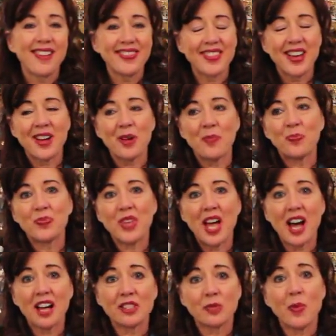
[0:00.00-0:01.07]

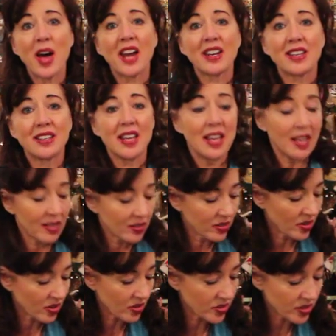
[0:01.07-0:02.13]
asthmatic
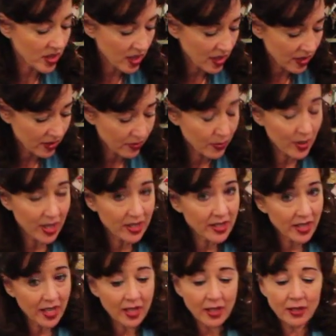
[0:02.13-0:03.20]
inhalers, which
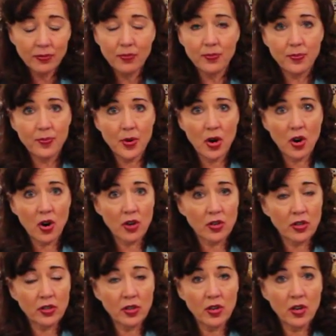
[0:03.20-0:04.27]
again,
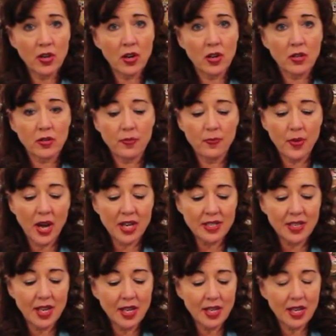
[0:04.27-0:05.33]
hard on the heart, by
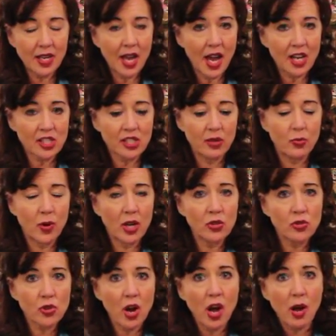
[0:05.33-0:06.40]
taking actually
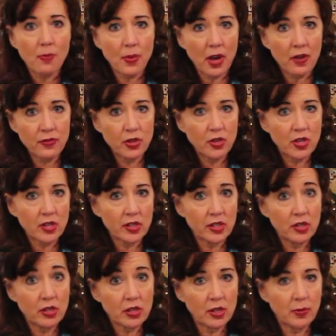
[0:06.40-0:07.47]
1 drop of
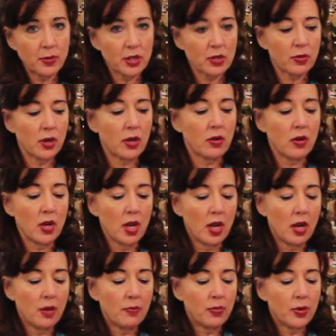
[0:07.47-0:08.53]
eucalyptus oil,
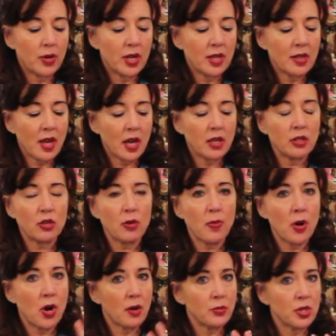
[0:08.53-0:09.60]
putting that in your
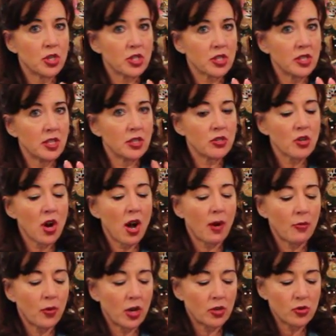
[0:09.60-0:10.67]
palm. You just need a
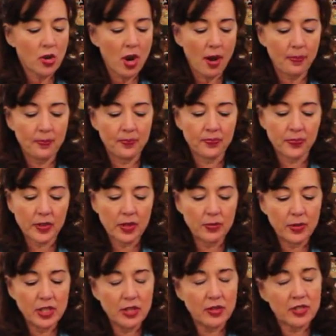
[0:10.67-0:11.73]
drop, 1 drop.
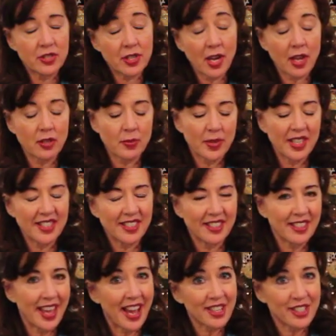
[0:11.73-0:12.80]
We do this together because
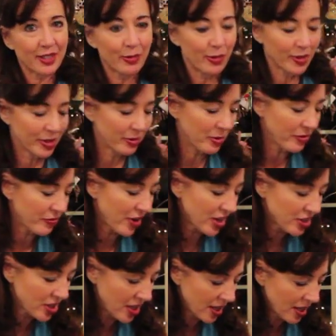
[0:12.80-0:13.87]
it's actually really
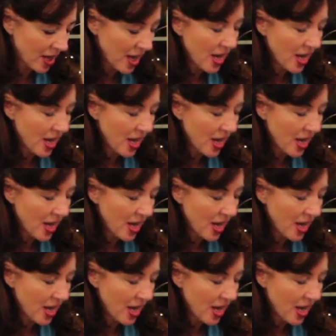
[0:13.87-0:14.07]
refreshing.